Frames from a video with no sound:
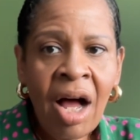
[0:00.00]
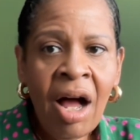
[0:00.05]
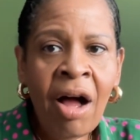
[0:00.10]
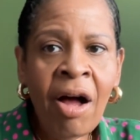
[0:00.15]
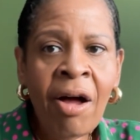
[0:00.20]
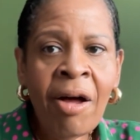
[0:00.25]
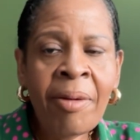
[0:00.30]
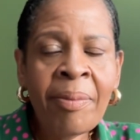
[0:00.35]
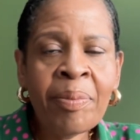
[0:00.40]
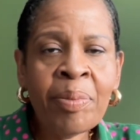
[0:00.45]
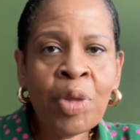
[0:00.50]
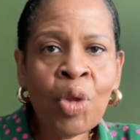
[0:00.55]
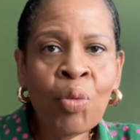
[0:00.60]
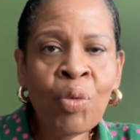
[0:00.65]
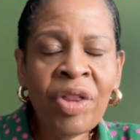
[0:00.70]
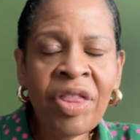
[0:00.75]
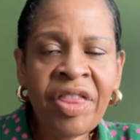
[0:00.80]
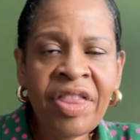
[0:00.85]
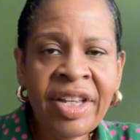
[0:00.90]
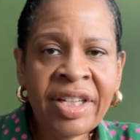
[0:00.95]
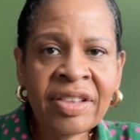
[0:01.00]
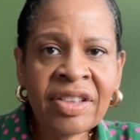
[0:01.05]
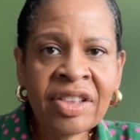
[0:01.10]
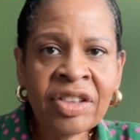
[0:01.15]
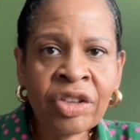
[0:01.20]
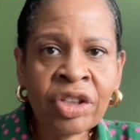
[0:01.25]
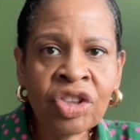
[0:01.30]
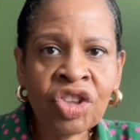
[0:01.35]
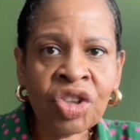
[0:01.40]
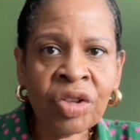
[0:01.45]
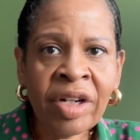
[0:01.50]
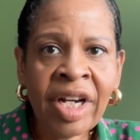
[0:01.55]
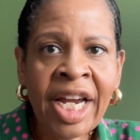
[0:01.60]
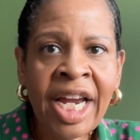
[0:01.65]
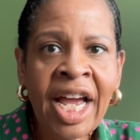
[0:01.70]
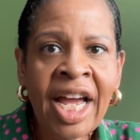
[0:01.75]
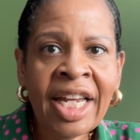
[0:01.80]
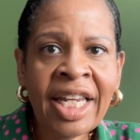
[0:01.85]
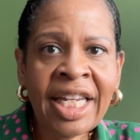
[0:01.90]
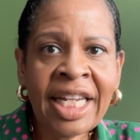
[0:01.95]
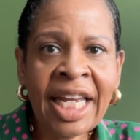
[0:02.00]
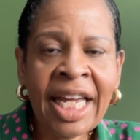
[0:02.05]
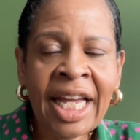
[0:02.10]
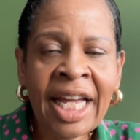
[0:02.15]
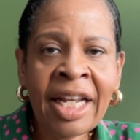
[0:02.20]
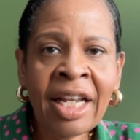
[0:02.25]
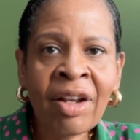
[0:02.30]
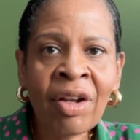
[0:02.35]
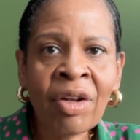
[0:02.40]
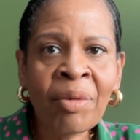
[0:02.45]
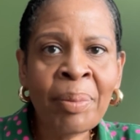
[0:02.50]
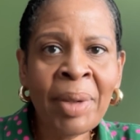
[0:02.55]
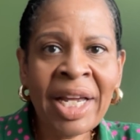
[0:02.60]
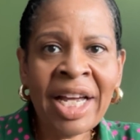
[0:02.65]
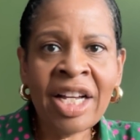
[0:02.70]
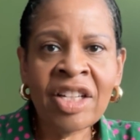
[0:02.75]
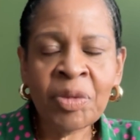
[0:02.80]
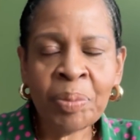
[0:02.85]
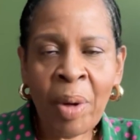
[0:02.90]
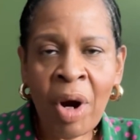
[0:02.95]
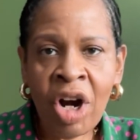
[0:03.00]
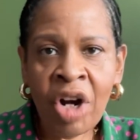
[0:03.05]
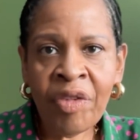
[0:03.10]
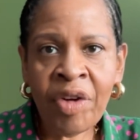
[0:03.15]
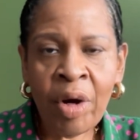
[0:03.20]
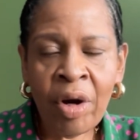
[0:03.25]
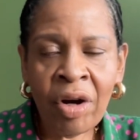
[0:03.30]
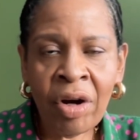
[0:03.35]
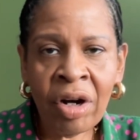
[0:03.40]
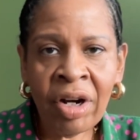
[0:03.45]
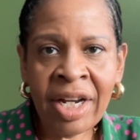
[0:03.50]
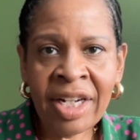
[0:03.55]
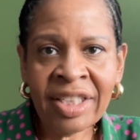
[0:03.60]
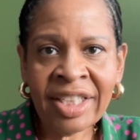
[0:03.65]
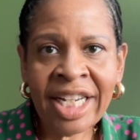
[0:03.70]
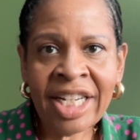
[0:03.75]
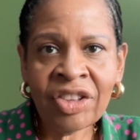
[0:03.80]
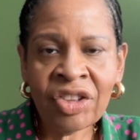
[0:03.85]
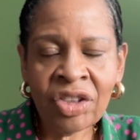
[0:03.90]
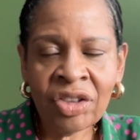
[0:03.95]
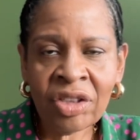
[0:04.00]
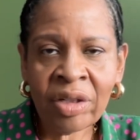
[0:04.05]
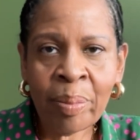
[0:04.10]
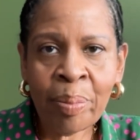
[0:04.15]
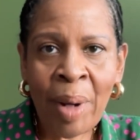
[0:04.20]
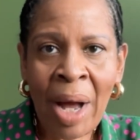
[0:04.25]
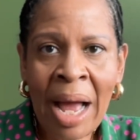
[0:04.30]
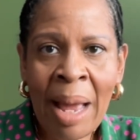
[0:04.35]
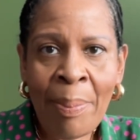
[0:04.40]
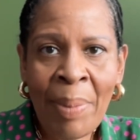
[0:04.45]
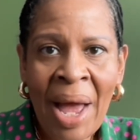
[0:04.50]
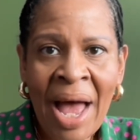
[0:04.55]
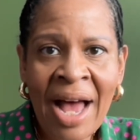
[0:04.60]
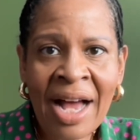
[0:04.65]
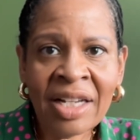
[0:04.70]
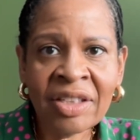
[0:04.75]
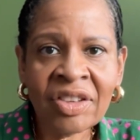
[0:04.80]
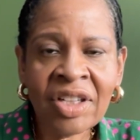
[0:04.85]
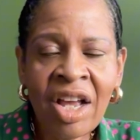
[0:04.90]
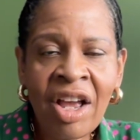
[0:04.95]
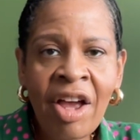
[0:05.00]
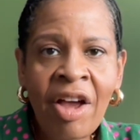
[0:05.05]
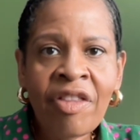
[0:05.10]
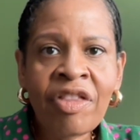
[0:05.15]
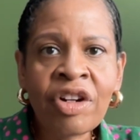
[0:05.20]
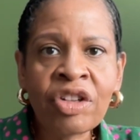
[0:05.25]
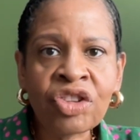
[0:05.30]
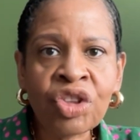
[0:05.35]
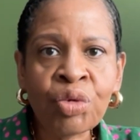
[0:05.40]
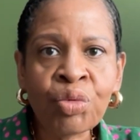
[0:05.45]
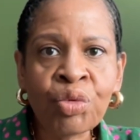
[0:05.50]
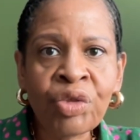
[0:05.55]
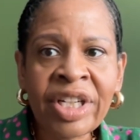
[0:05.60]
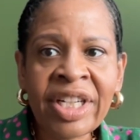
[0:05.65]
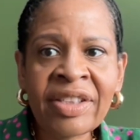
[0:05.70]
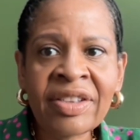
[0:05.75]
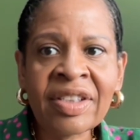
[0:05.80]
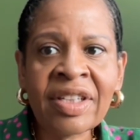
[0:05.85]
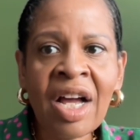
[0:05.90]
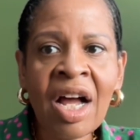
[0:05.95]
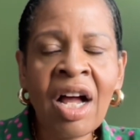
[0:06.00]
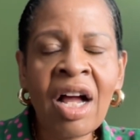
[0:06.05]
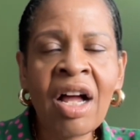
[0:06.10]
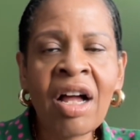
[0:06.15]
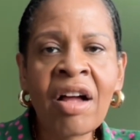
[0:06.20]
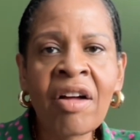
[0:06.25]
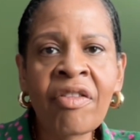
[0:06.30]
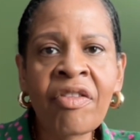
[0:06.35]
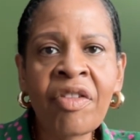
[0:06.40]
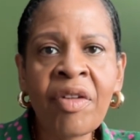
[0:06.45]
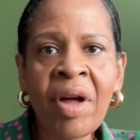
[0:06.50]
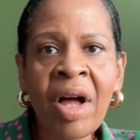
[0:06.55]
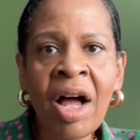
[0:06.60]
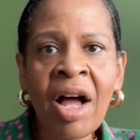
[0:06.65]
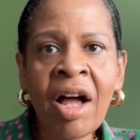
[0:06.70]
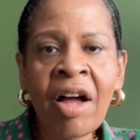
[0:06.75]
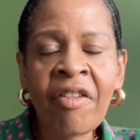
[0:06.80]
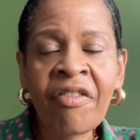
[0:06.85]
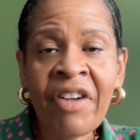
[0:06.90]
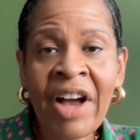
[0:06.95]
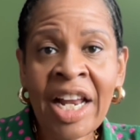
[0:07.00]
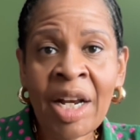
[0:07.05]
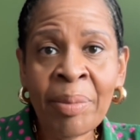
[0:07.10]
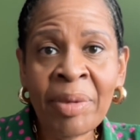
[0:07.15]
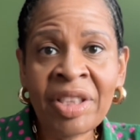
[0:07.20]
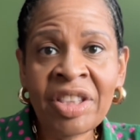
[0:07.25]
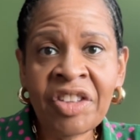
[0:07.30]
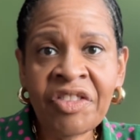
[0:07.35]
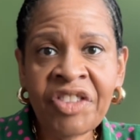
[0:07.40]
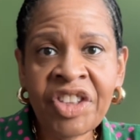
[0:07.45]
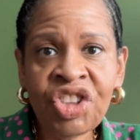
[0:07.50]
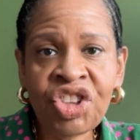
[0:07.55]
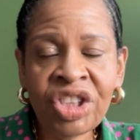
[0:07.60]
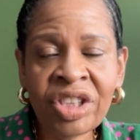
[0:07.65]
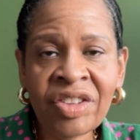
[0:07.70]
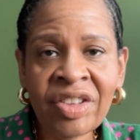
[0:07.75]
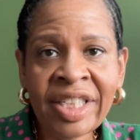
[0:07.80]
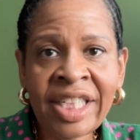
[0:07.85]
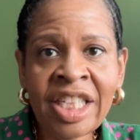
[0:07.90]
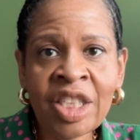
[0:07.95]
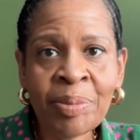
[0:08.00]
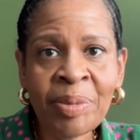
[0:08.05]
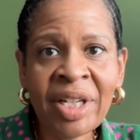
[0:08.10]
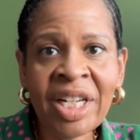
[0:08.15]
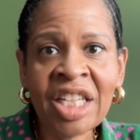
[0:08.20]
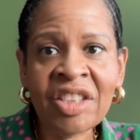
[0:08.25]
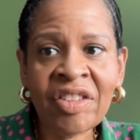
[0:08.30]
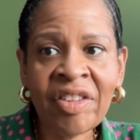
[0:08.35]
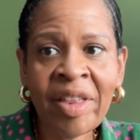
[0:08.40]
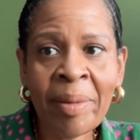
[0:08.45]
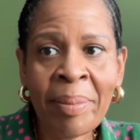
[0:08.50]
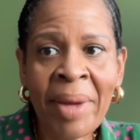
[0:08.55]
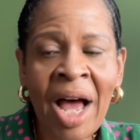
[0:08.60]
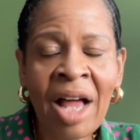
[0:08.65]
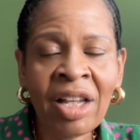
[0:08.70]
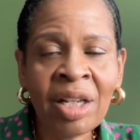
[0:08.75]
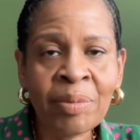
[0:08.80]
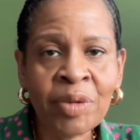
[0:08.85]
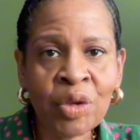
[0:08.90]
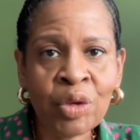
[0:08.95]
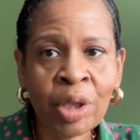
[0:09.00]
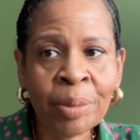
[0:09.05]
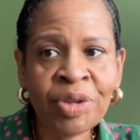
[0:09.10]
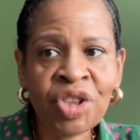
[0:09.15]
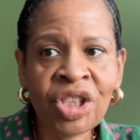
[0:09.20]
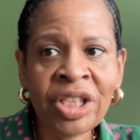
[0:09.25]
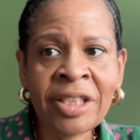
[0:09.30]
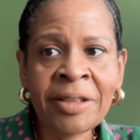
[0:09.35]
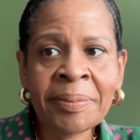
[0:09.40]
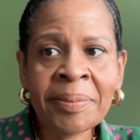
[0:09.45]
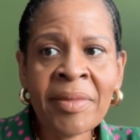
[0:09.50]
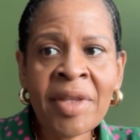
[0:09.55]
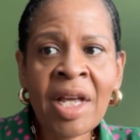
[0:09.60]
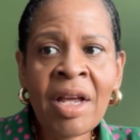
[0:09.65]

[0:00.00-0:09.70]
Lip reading: With this surgery, again, because part of your intestines are bypassed, there's a risk of vitamin deficiencies because of the malabsorption.